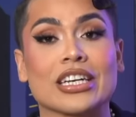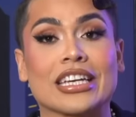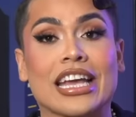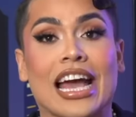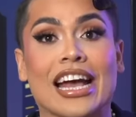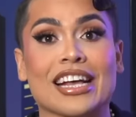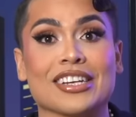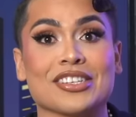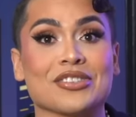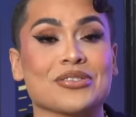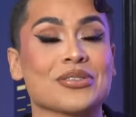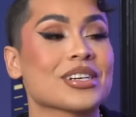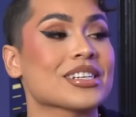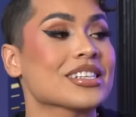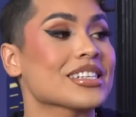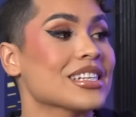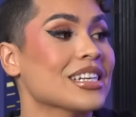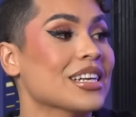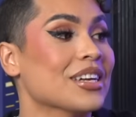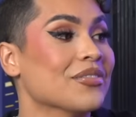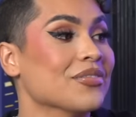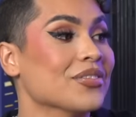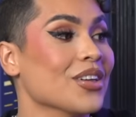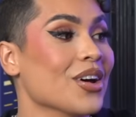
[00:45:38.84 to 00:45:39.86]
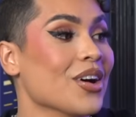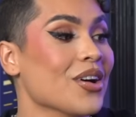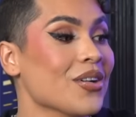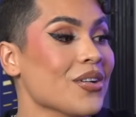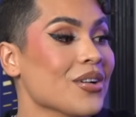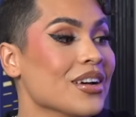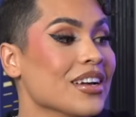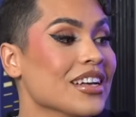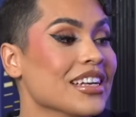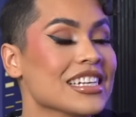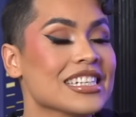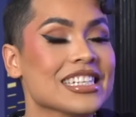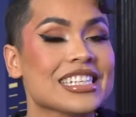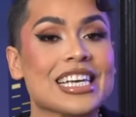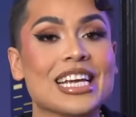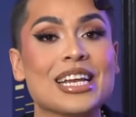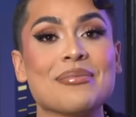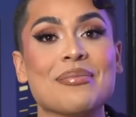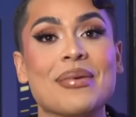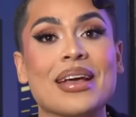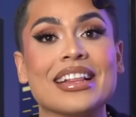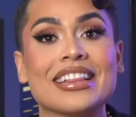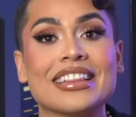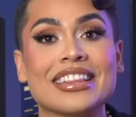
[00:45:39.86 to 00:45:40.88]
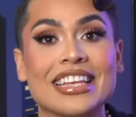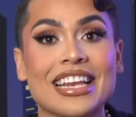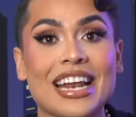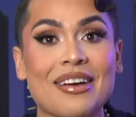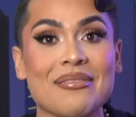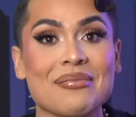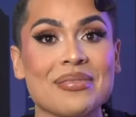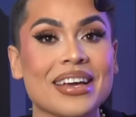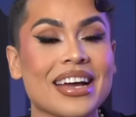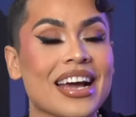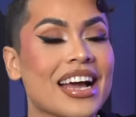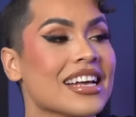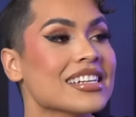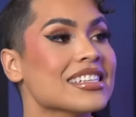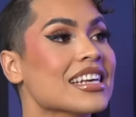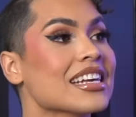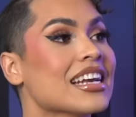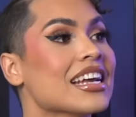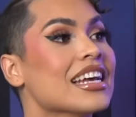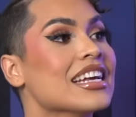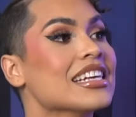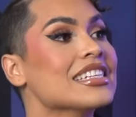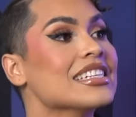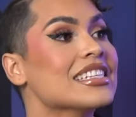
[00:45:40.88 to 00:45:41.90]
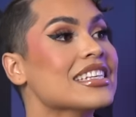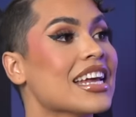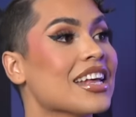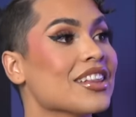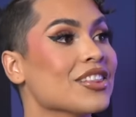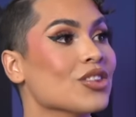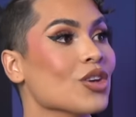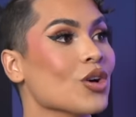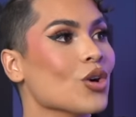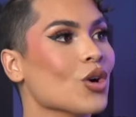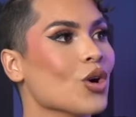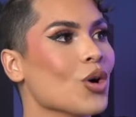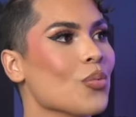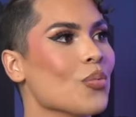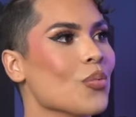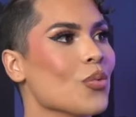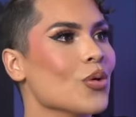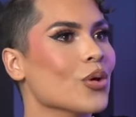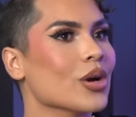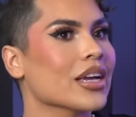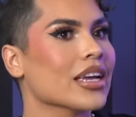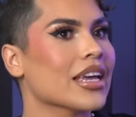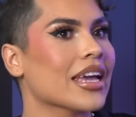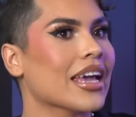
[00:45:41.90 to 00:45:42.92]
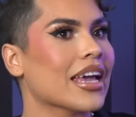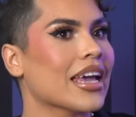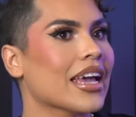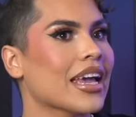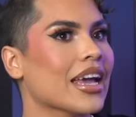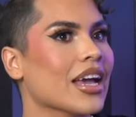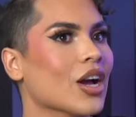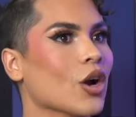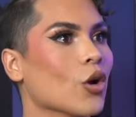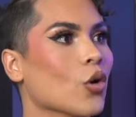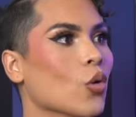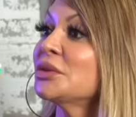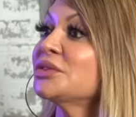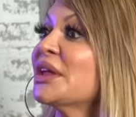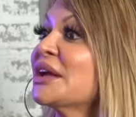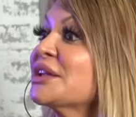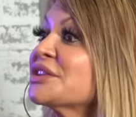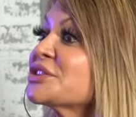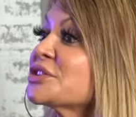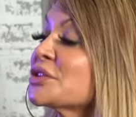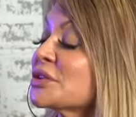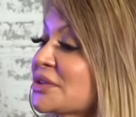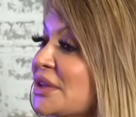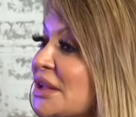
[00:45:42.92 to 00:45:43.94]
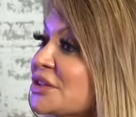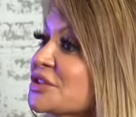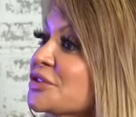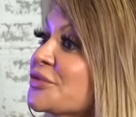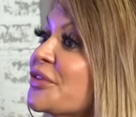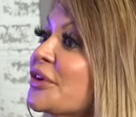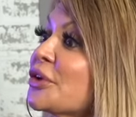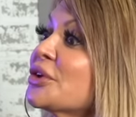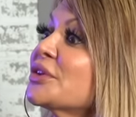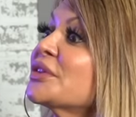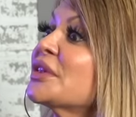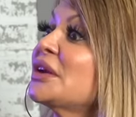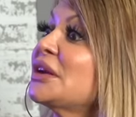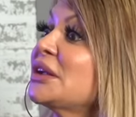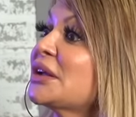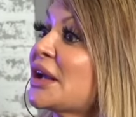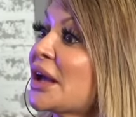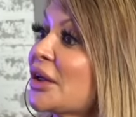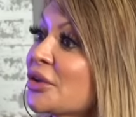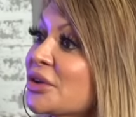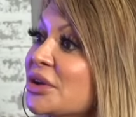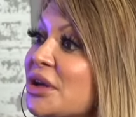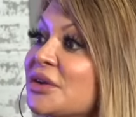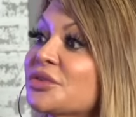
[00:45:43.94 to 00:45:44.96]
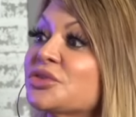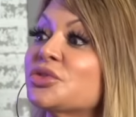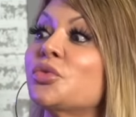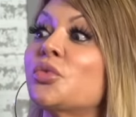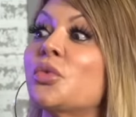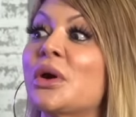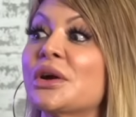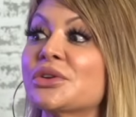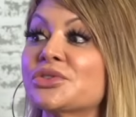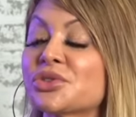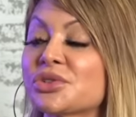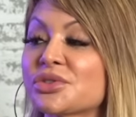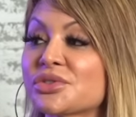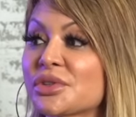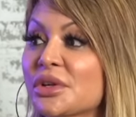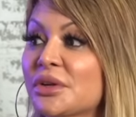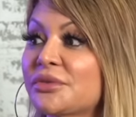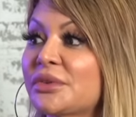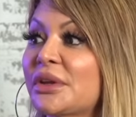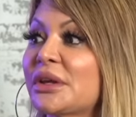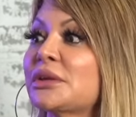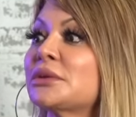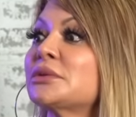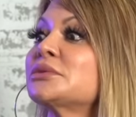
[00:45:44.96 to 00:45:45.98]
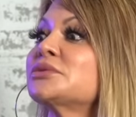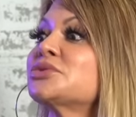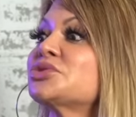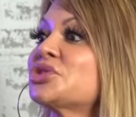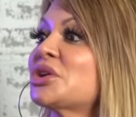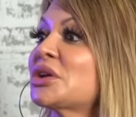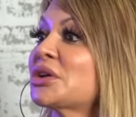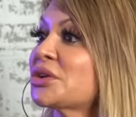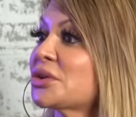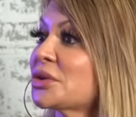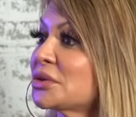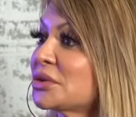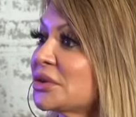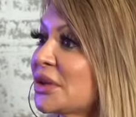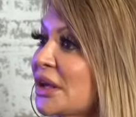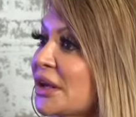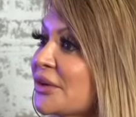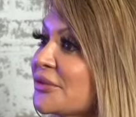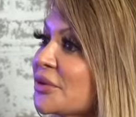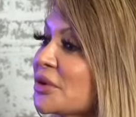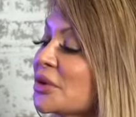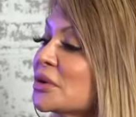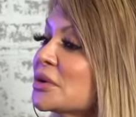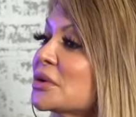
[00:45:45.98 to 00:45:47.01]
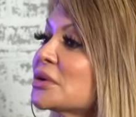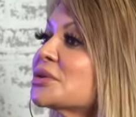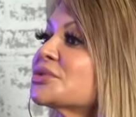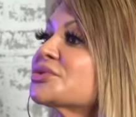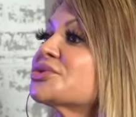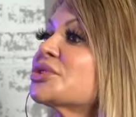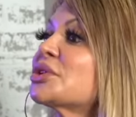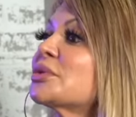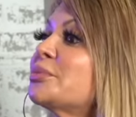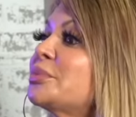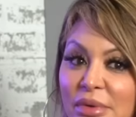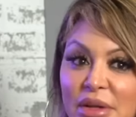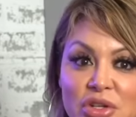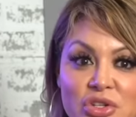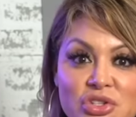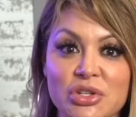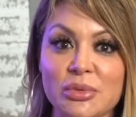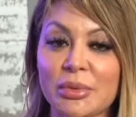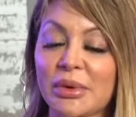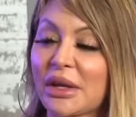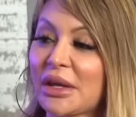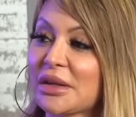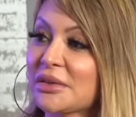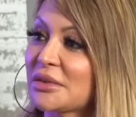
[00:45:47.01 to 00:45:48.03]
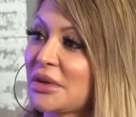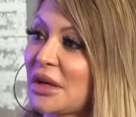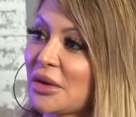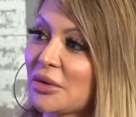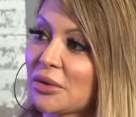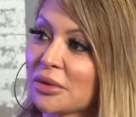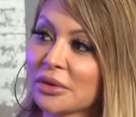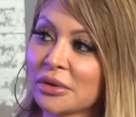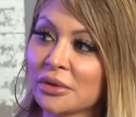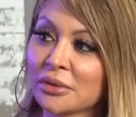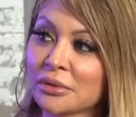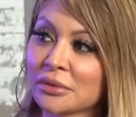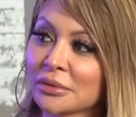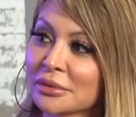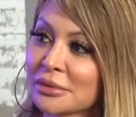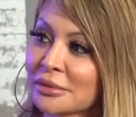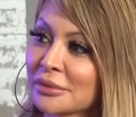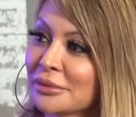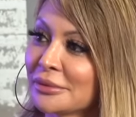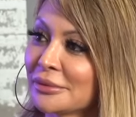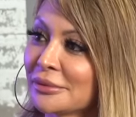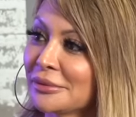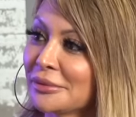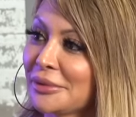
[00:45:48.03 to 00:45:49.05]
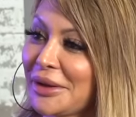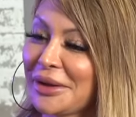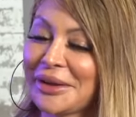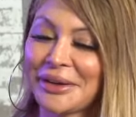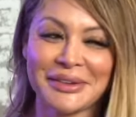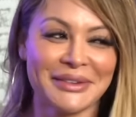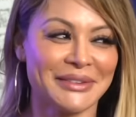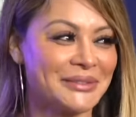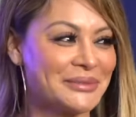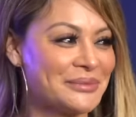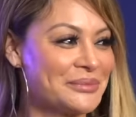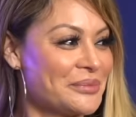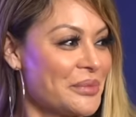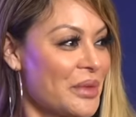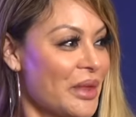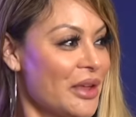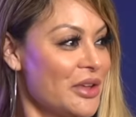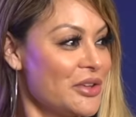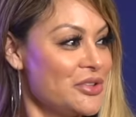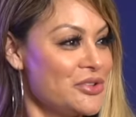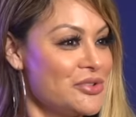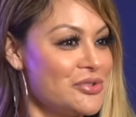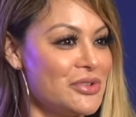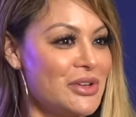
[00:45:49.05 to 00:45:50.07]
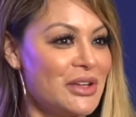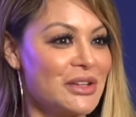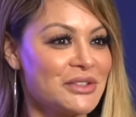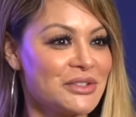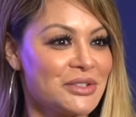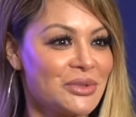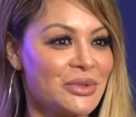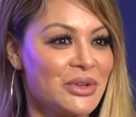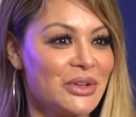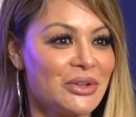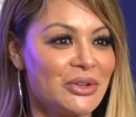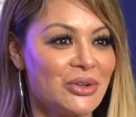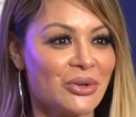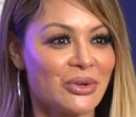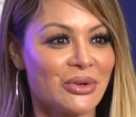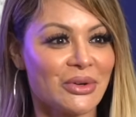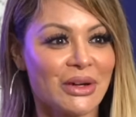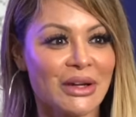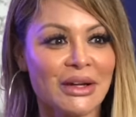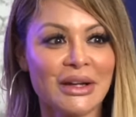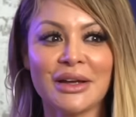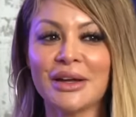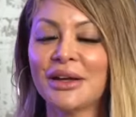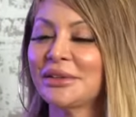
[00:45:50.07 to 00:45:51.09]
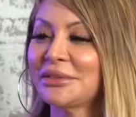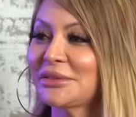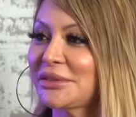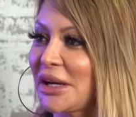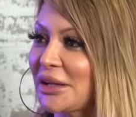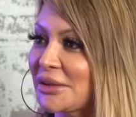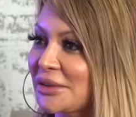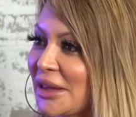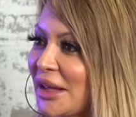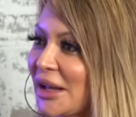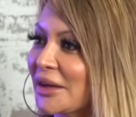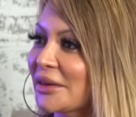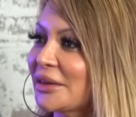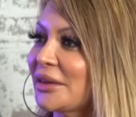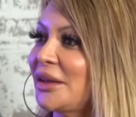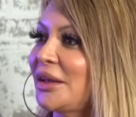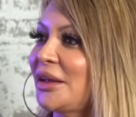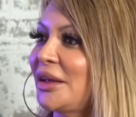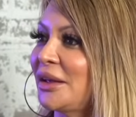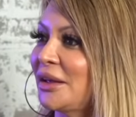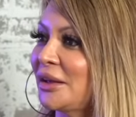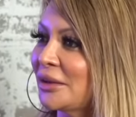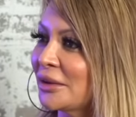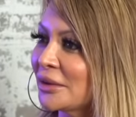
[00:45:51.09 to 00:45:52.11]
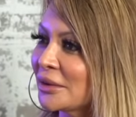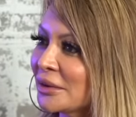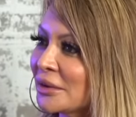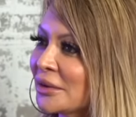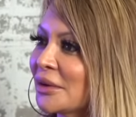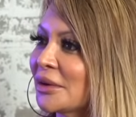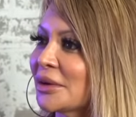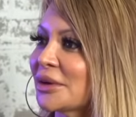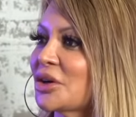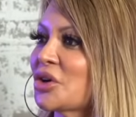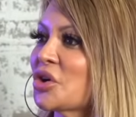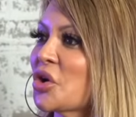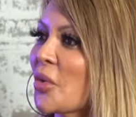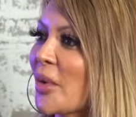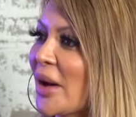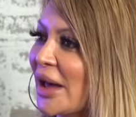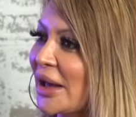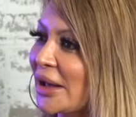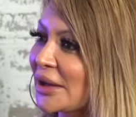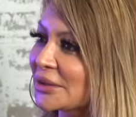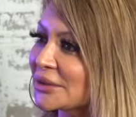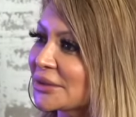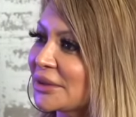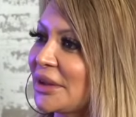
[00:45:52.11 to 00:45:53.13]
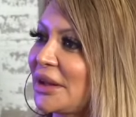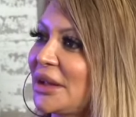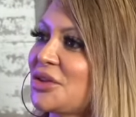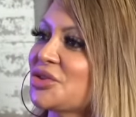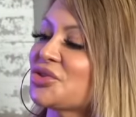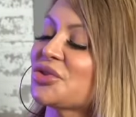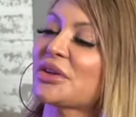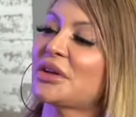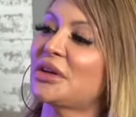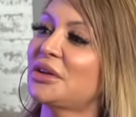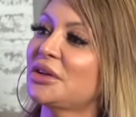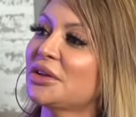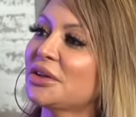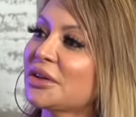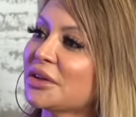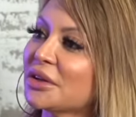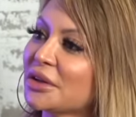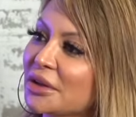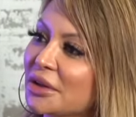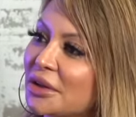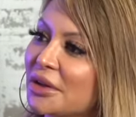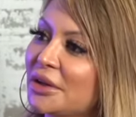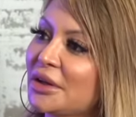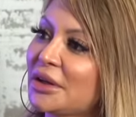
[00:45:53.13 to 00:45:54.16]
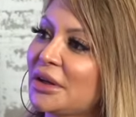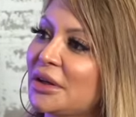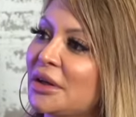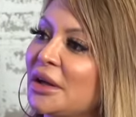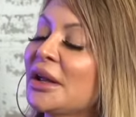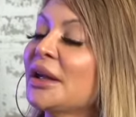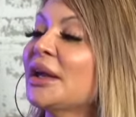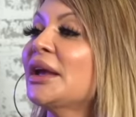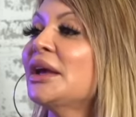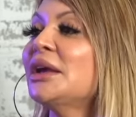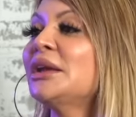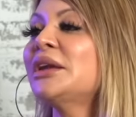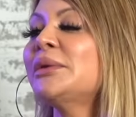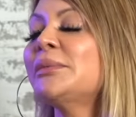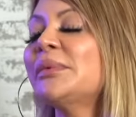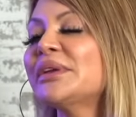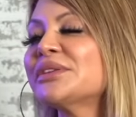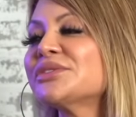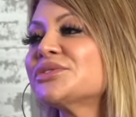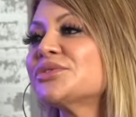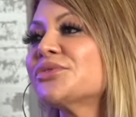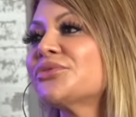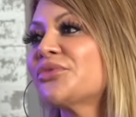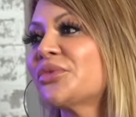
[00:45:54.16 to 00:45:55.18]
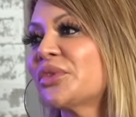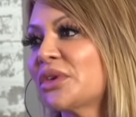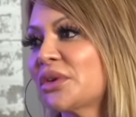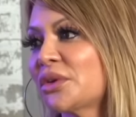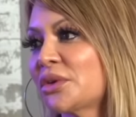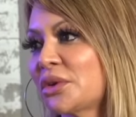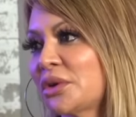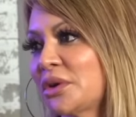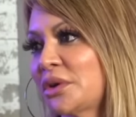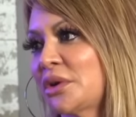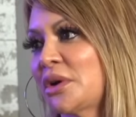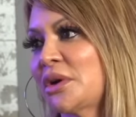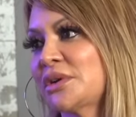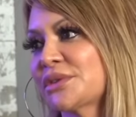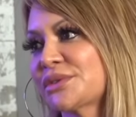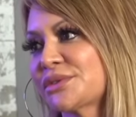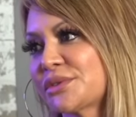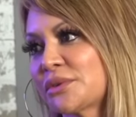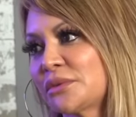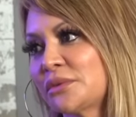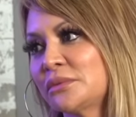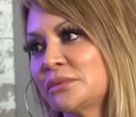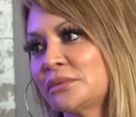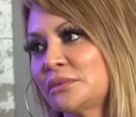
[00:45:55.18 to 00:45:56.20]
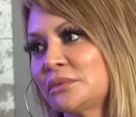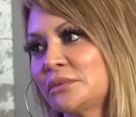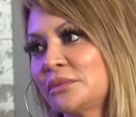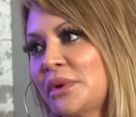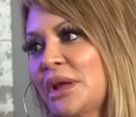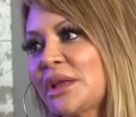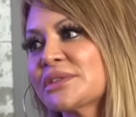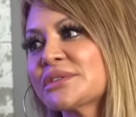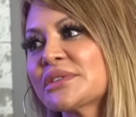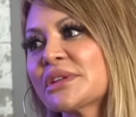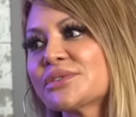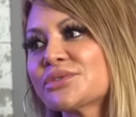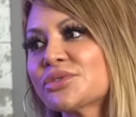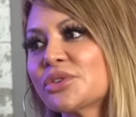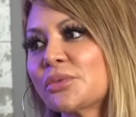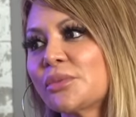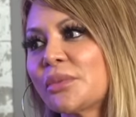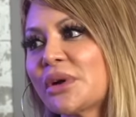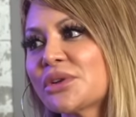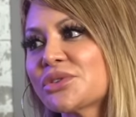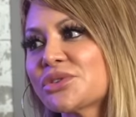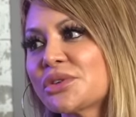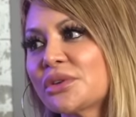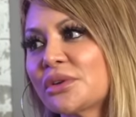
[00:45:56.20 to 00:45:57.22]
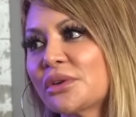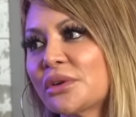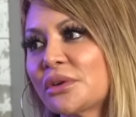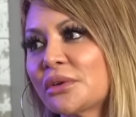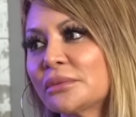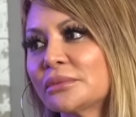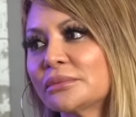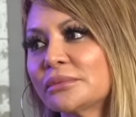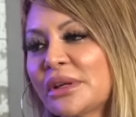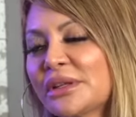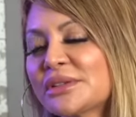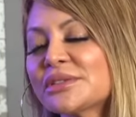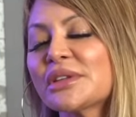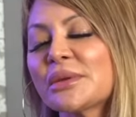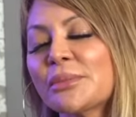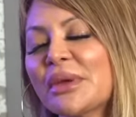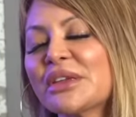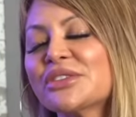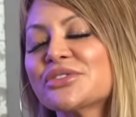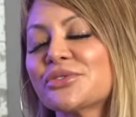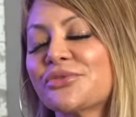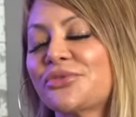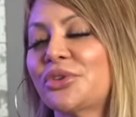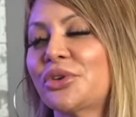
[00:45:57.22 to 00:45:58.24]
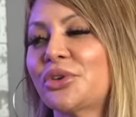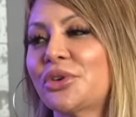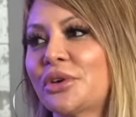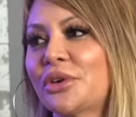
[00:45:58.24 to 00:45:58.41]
gastric sleeve though, sin mentir, amigas, siento como que... That's very delicado. You have to watch yourself, like check your levels, your pinche vejez la odio. You need to, you know, tratar de renovarte and try to look good. And it makes you feel good also. It's not so much, you know, it makes you feel